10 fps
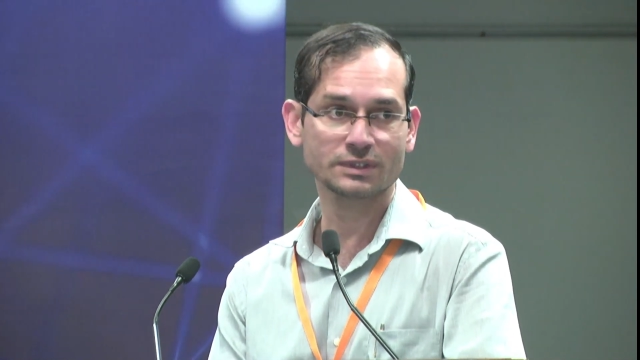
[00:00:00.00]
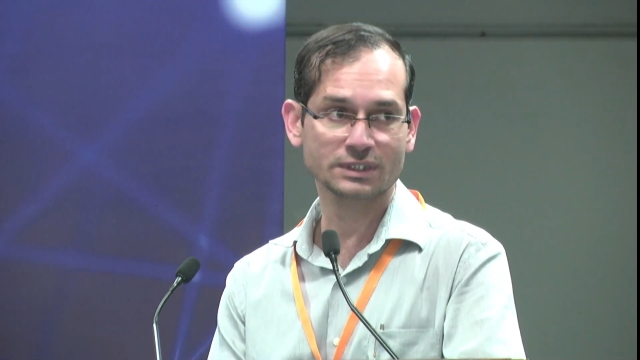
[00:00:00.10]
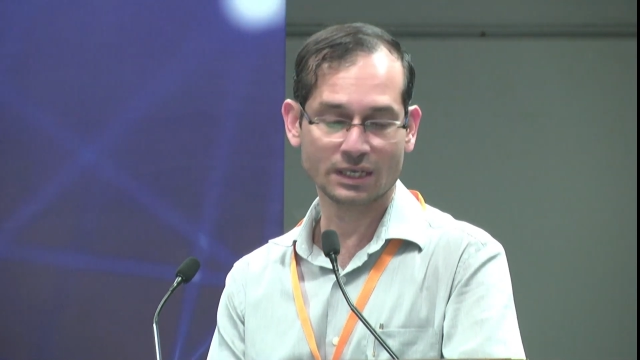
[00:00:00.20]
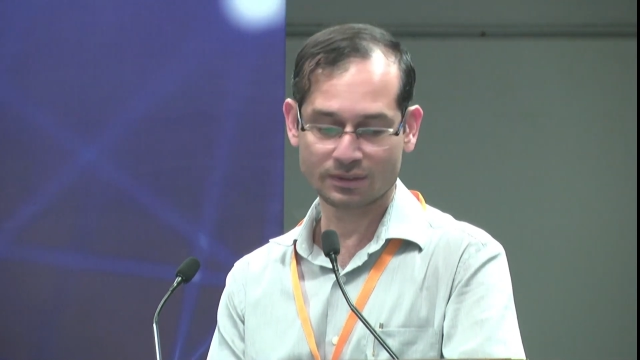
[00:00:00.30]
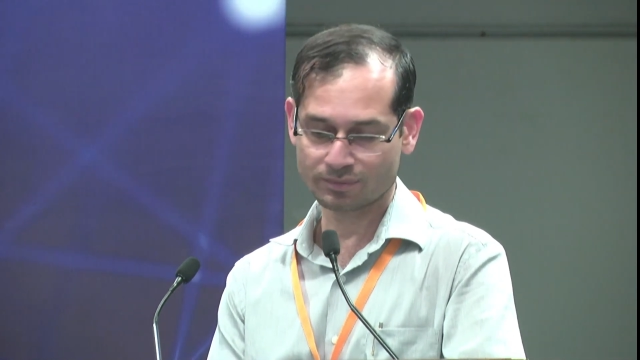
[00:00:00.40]

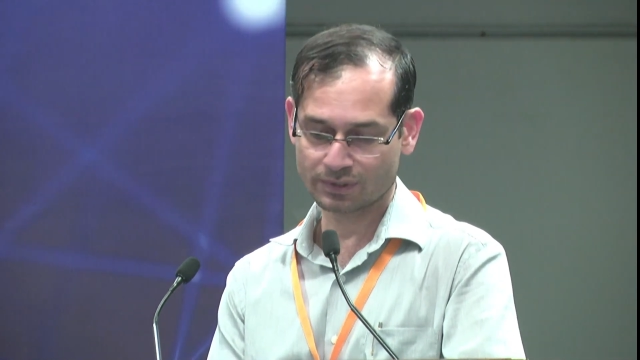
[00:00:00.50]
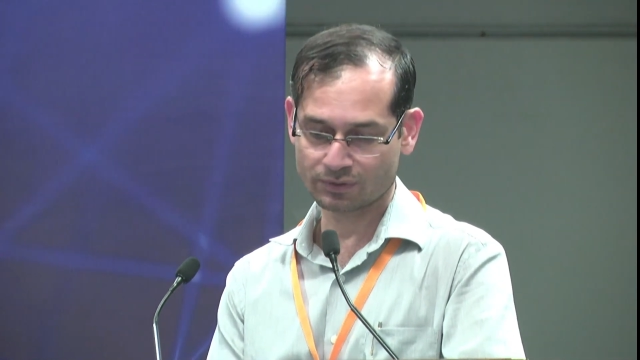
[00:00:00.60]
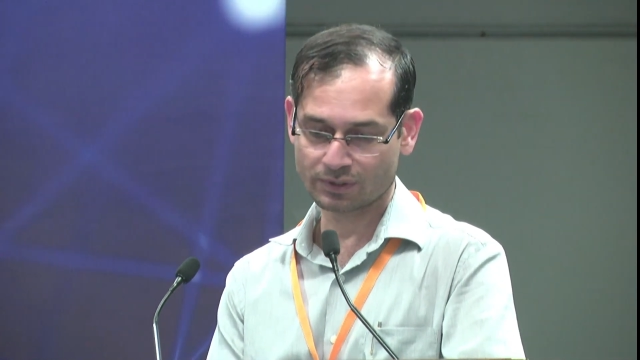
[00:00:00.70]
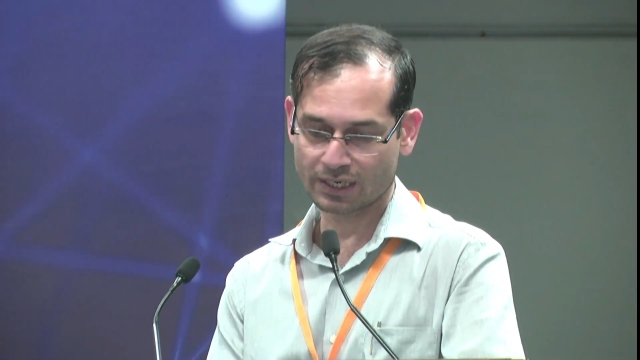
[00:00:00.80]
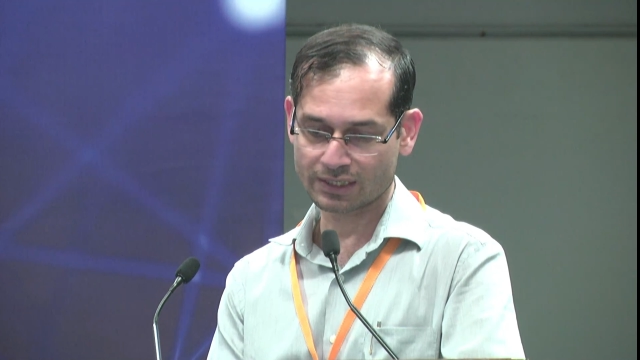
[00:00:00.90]
which can be
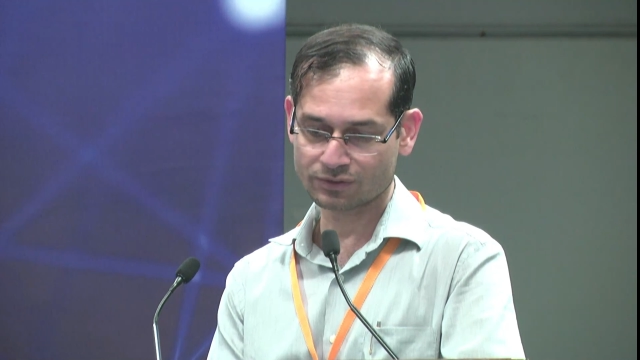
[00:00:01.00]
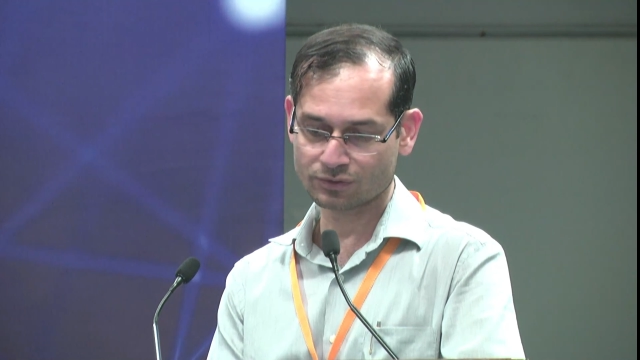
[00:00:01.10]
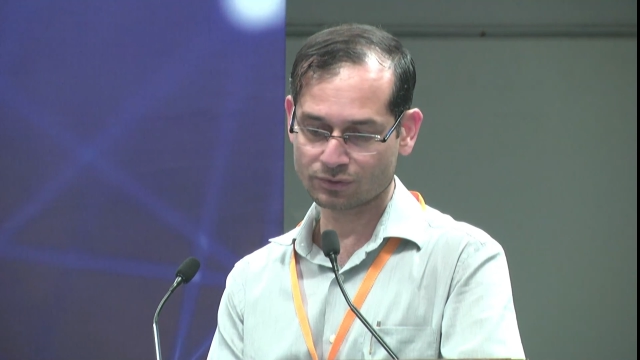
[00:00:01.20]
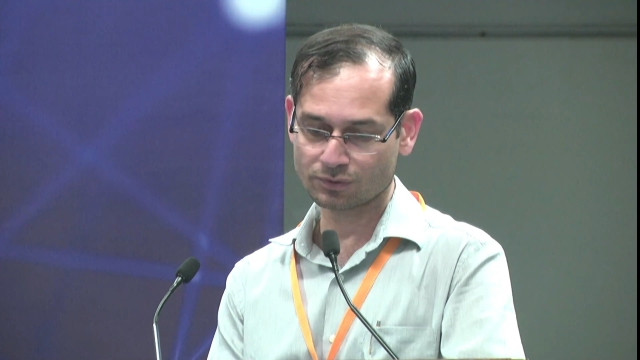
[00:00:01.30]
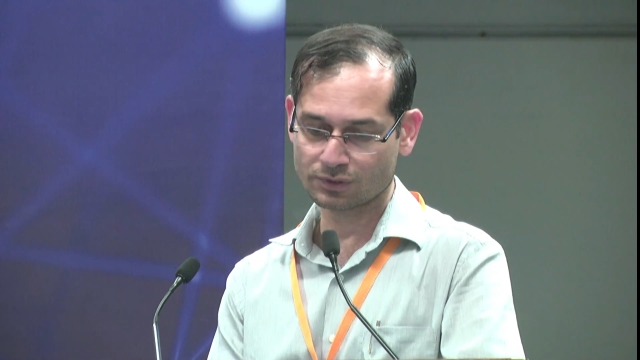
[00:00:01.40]

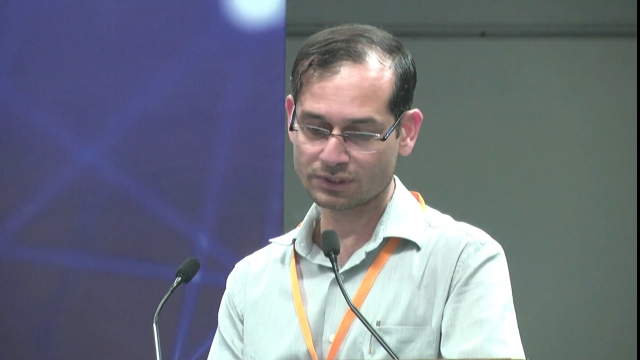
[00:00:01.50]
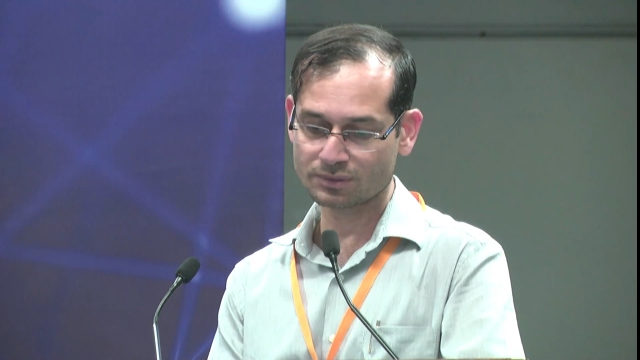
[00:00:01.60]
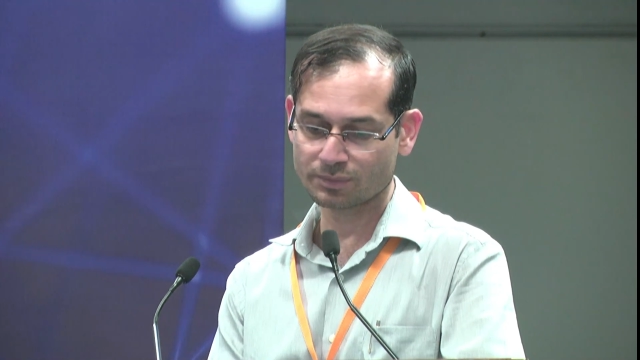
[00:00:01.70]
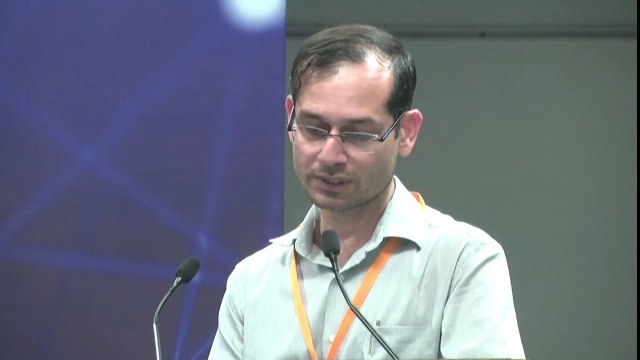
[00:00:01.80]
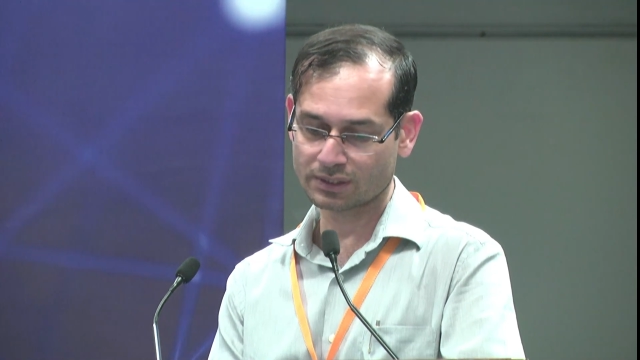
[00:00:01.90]
utilized to do
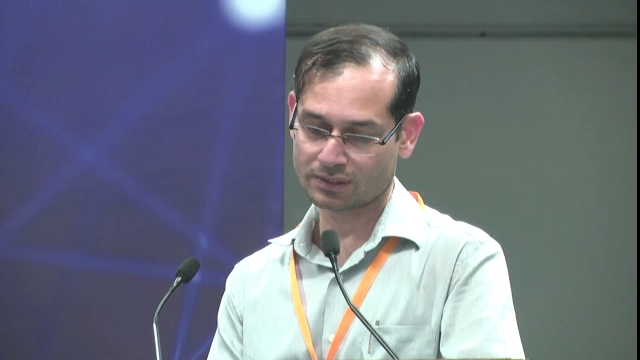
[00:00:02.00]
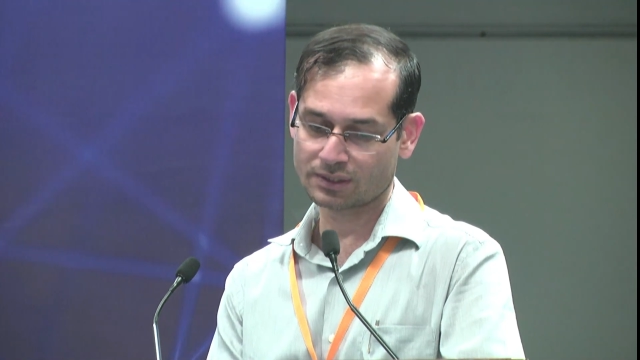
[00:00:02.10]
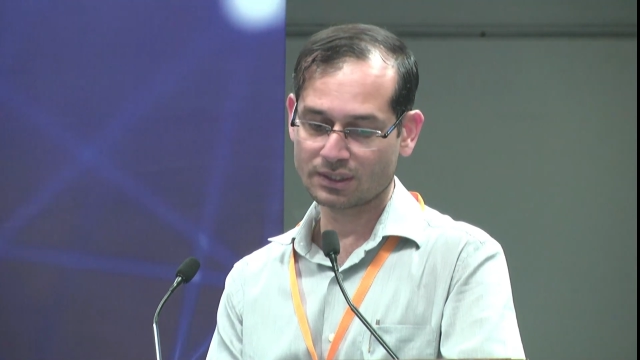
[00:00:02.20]
this, but